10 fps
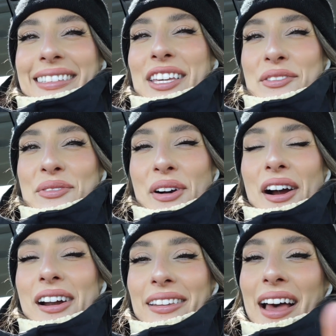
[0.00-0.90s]
You
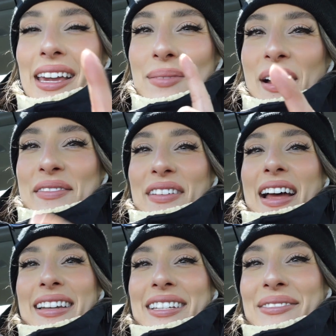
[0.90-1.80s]
are lucky, my friend.